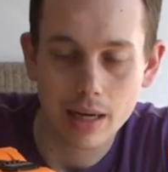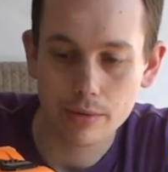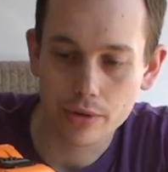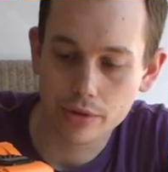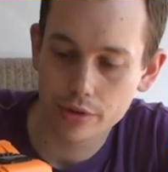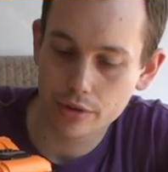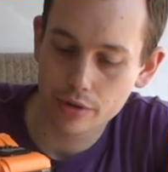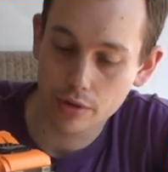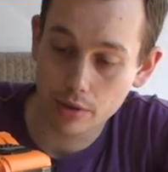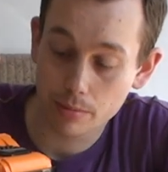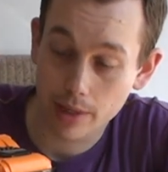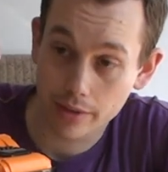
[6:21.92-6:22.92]
I'm going to
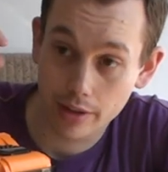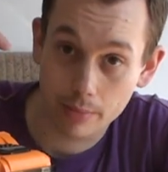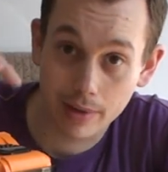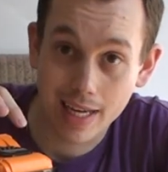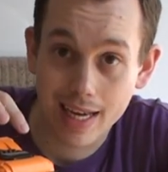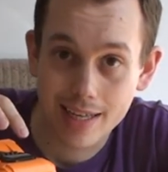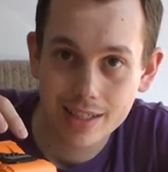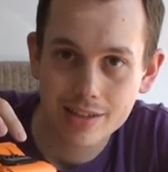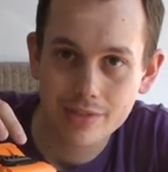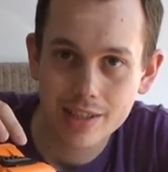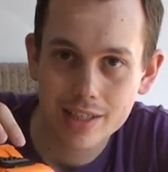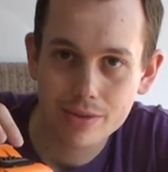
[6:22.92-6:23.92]
talk about the mechanics
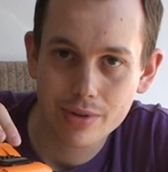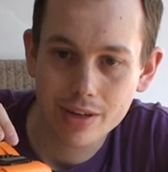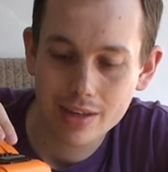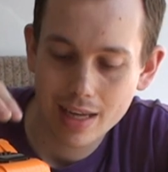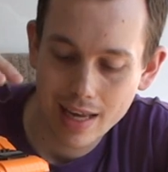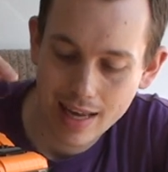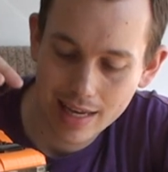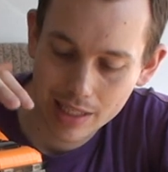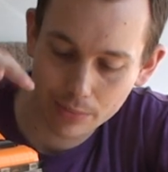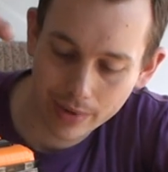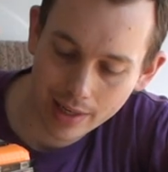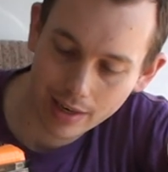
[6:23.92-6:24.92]
of this truck, as
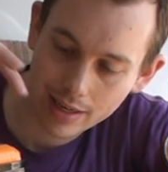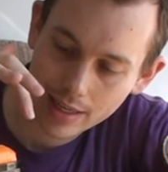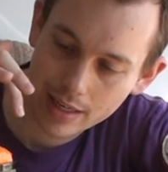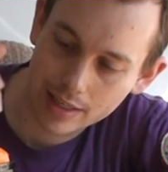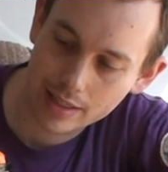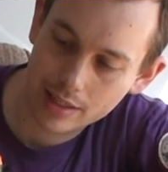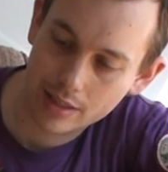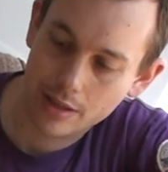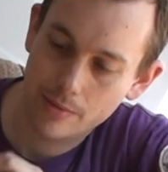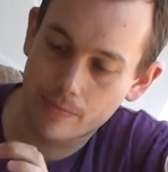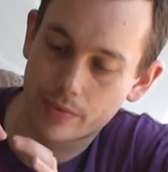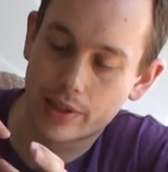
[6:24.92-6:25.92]
well as
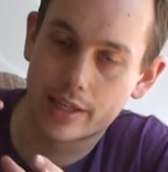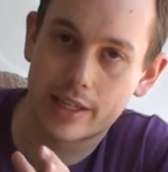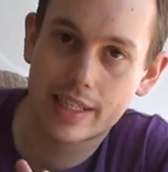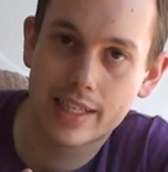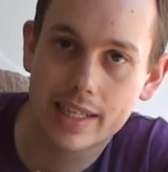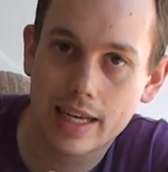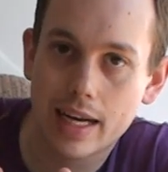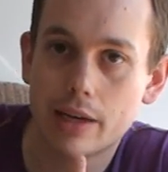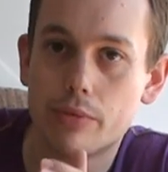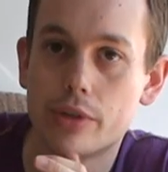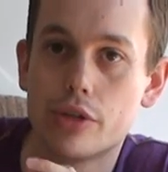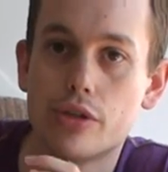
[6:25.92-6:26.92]
um, the
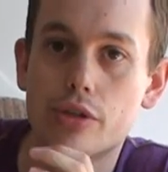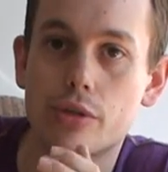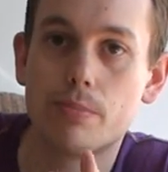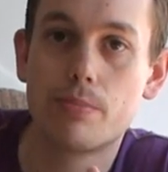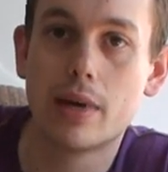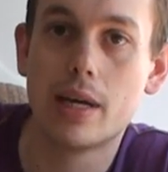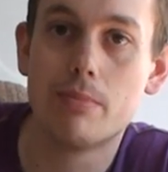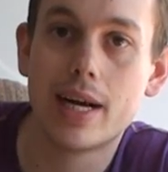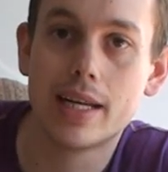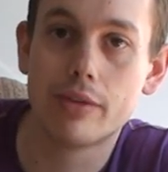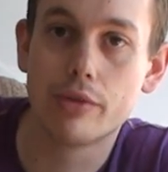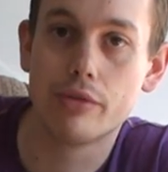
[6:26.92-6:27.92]
design, what you should bear in
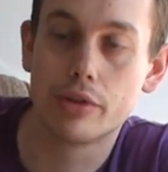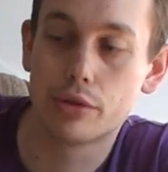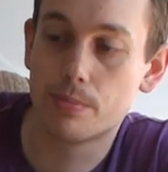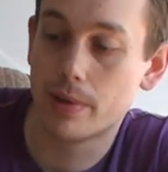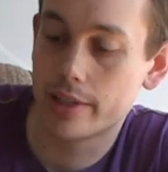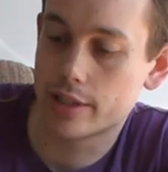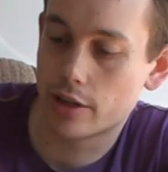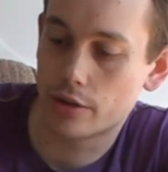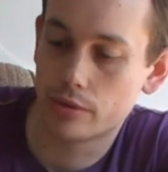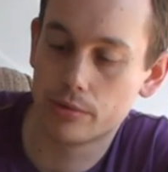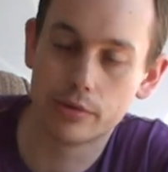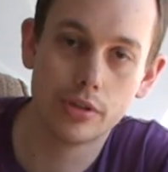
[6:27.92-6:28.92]
mind if you want to build your
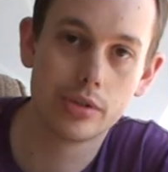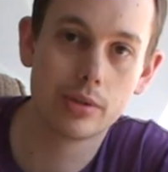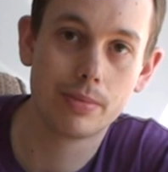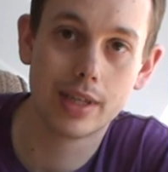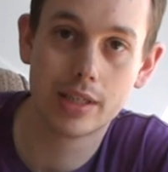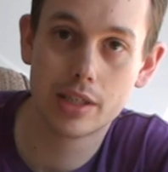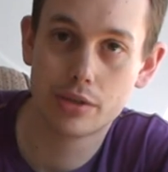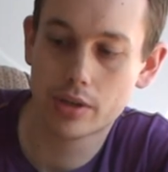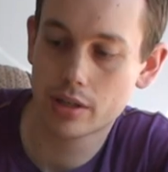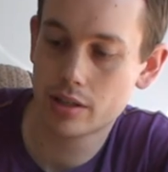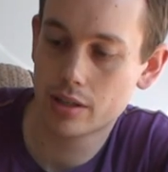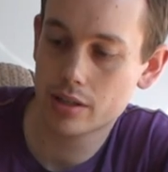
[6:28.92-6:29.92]
own using my
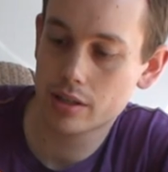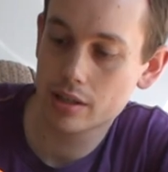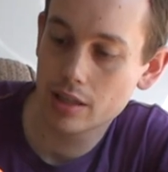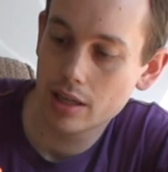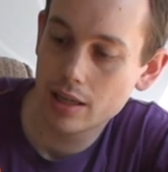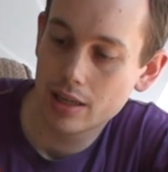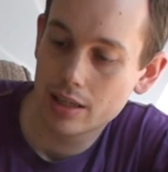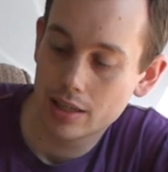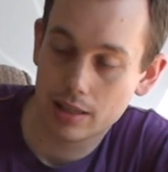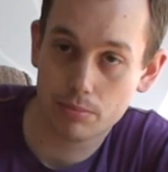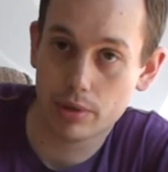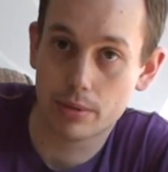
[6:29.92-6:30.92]
instructions.
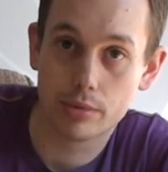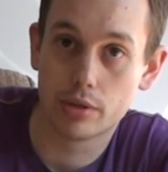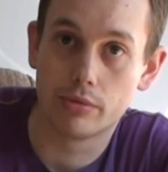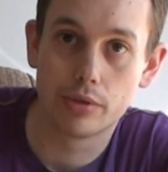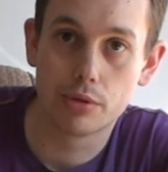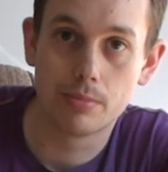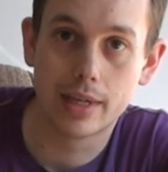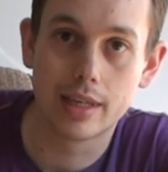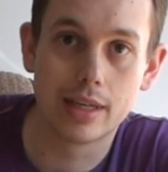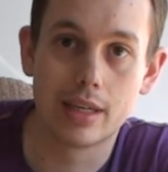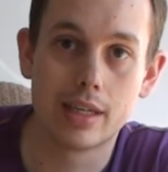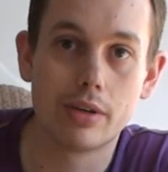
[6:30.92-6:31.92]
And perhaps you want to make
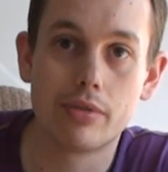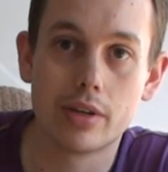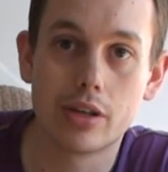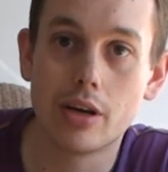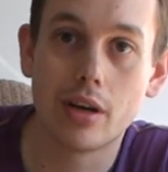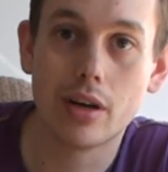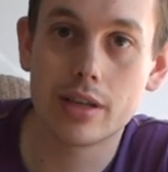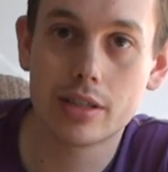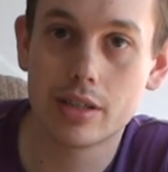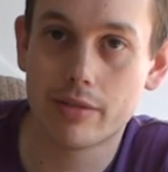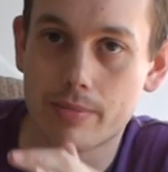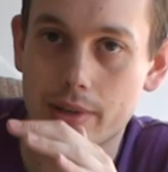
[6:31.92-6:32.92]
it in a different color and
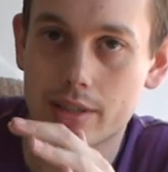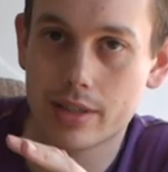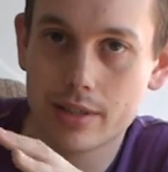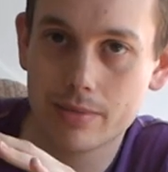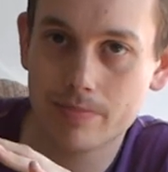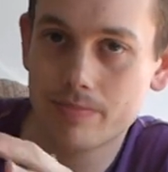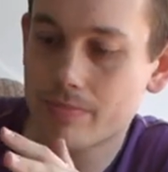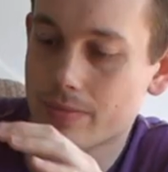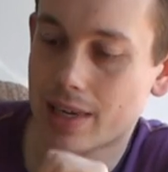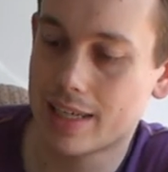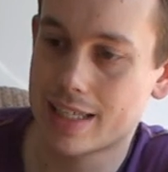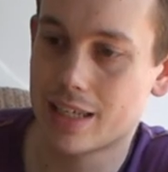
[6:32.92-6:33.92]
stuff, but
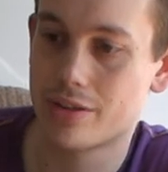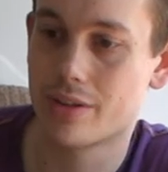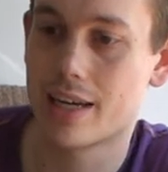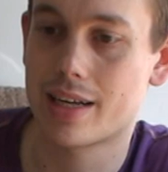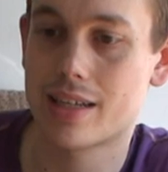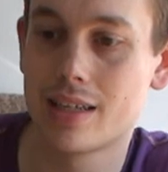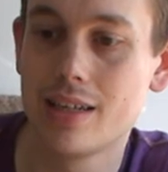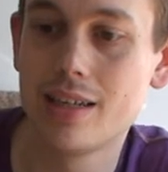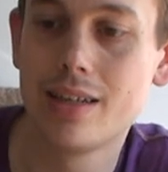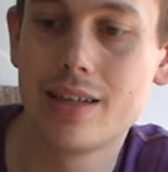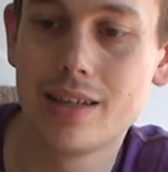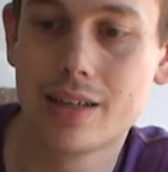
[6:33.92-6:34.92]
I'll get to that.
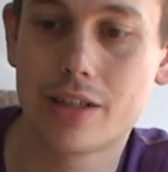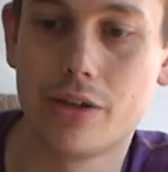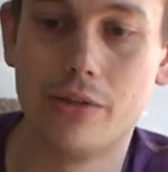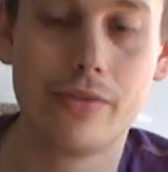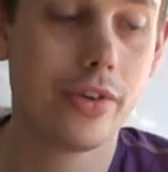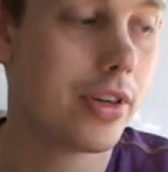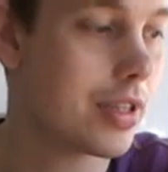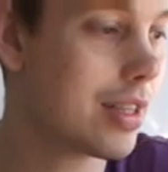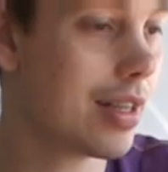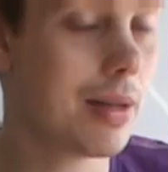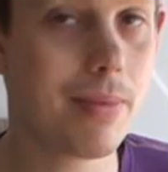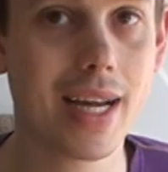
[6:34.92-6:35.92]
So
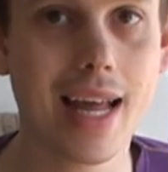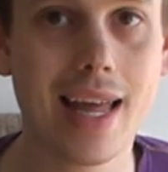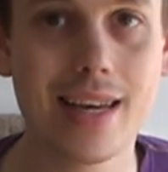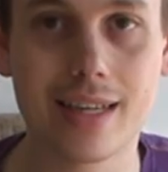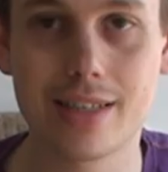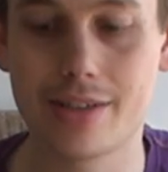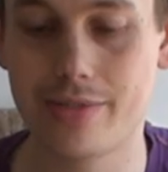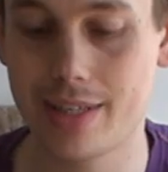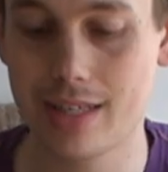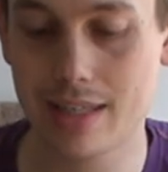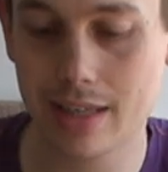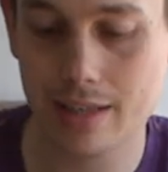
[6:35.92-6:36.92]
first, the mechanics of it.